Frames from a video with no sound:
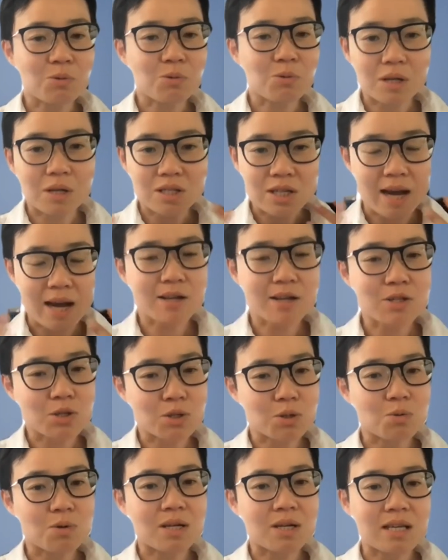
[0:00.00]
what China's
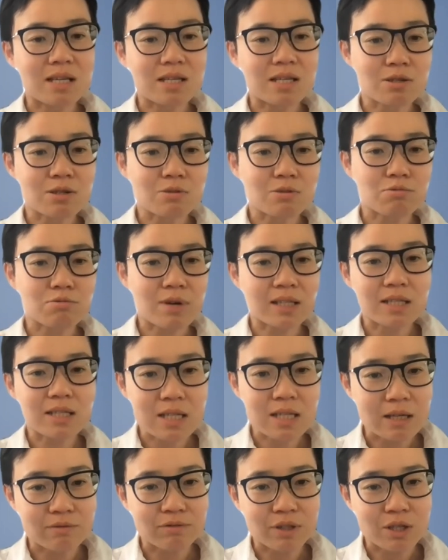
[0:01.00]
doing is still
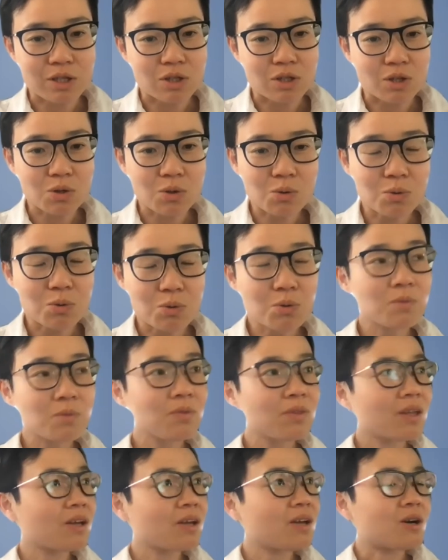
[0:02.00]
relatively new,
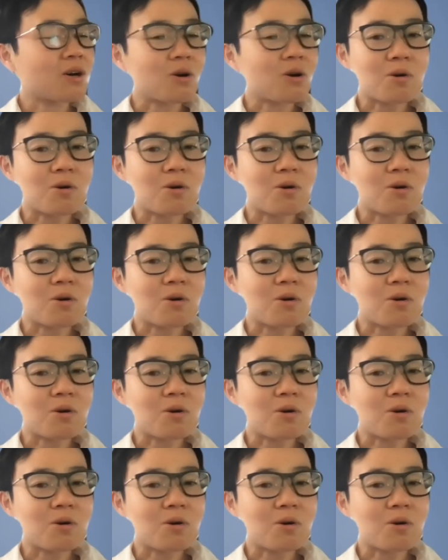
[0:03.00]
mm-hmm.